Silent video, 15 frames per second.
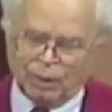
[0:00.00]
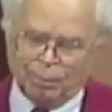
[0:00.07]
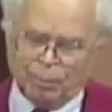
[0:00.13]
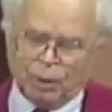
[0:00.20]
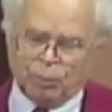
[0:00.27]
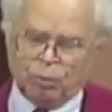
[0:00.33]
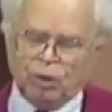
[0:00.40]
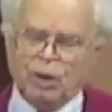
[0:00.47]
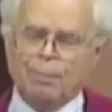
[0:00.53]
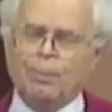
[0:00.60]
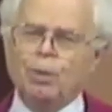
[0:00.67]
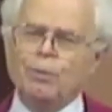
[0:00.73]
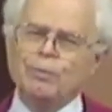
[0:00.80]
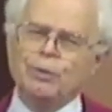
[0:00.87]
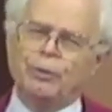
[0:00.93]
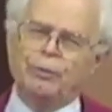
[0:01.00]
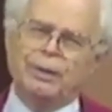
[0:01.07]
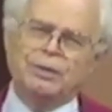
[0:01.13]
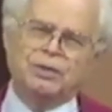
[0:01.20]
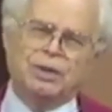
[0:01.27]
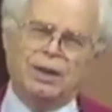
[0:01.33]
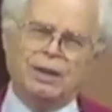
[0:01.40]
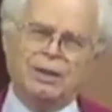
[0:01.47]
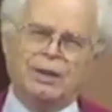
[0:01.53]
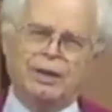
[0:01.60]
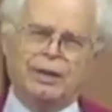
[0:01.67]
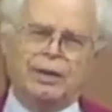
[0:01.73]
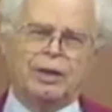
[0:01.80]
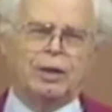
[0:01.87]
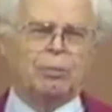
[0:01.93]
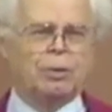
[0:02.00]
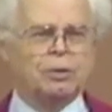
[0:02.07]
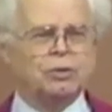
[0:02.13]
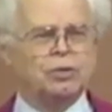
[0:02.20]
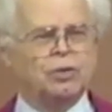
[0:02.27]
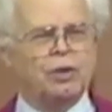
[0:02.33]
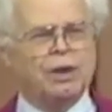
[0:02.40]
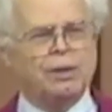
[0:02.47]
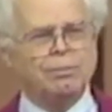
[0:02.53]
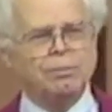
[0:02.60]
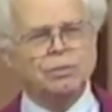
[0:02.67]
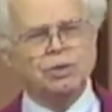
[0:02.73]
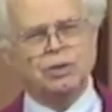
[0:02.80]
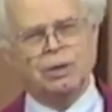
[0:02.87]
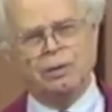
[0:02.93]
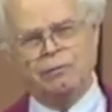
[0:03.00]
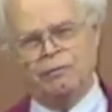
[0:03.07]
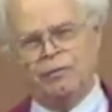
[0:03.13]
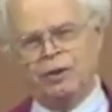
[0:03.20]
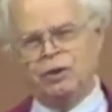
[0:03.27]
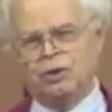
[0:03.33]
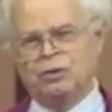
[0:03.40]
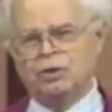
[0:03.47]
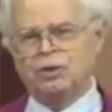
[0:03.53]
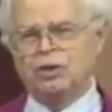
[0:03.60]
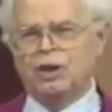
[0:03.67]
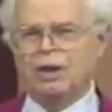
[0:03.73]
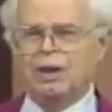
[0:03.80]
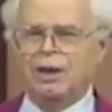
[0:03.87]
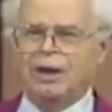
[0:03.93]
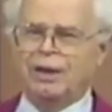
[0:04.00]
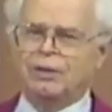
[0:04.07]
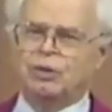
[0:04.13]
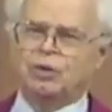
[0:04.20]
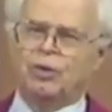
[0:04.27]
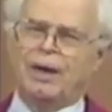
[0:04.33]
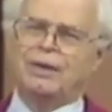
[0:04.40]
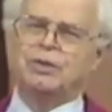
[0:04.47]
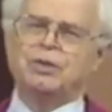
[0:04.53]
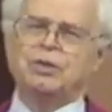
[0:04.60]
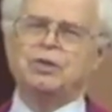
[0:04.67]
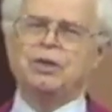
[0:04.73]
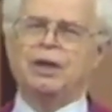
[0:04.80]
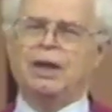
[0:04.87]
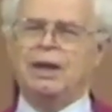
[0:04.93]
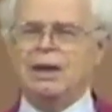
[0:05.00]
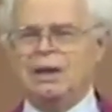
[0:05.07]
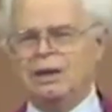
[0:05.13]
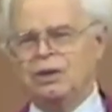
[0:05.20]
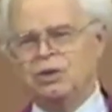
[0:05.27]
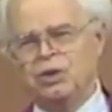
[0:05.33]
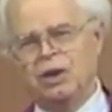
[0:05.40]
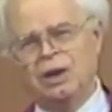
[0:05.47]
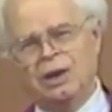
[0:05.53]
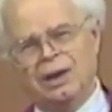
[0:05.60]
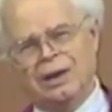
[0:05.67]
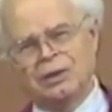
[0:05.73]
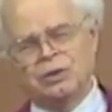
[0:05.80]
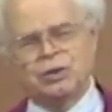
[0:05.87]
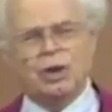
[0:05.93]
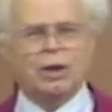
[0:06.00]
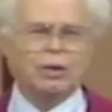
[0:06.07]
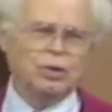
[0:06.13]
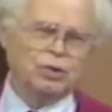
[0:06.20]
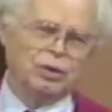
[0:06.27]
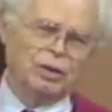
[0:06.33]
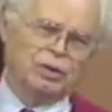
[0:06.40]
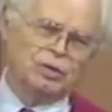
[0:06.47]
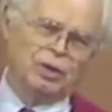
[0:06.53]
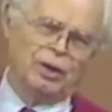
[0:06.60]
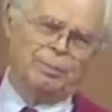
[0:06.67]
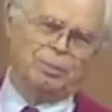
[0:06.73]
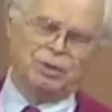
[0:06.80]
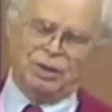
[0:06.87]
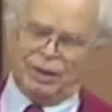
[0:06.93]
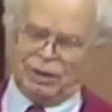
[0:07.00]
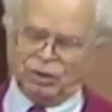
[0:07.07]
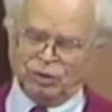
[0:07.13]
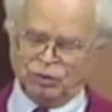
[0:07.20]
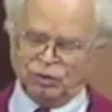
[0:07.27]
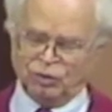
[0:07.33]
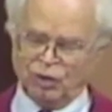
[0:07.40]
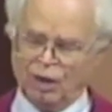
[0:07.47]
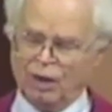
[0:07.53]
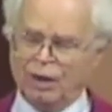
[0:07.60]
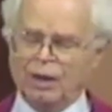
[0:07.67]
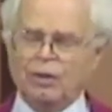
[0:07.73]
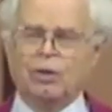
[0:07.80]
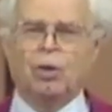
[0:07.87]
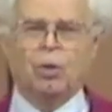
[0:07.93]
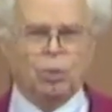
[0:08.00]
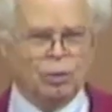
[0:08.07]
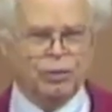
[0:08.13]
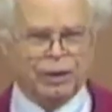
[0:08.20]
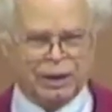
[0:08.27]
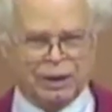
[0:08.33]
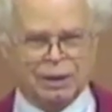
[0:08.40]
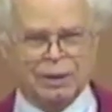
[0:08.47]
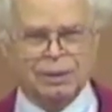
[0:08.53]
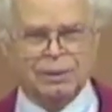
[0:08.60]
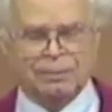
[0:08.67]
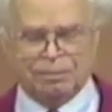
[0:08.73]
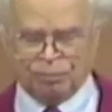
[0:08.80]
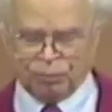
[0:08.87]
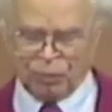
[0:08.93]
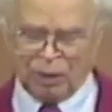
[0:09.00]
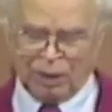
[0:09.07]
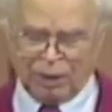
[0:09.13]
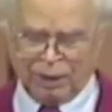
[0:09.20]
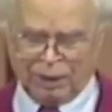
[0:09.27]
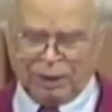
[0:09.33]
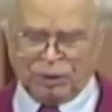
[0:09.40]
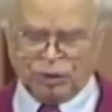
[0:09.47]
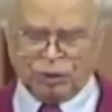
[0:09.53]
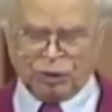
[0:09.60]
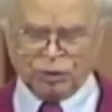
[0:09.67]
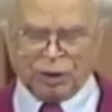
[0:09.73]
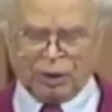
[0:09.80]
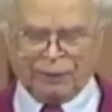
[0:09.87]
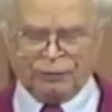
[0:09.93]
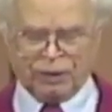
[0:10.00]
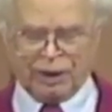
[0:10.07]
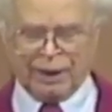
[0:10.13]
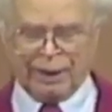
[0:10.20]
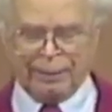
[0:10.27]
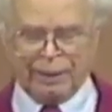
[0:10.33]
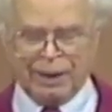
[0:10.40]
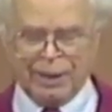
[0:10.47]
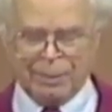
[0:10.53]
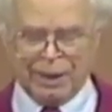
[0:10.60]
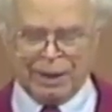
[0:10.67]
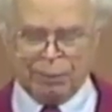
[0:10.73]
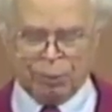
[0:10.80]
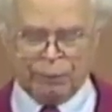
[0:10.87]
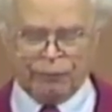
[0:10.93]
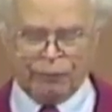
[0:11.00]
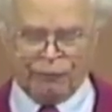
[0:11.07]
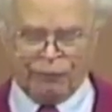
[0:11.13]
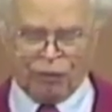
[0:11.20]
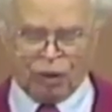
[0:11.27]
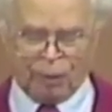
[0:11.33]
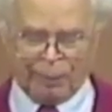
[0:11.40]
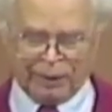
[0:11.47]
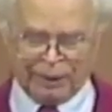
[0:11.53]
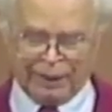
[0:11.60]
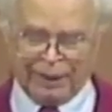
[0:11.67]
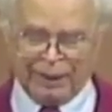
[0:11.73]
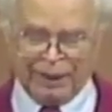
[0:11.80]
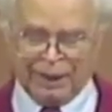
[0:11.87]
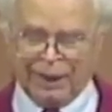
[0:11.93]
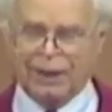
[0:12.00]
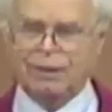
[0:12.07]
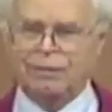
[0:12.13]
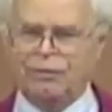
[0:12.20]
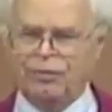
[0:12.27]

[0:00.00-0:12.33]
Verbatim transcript: But when the movement reached India, there were dreams and visions and trances and healings and tongues and interpretations, the whole thing. It's just enough to keep anyone from forming any kind of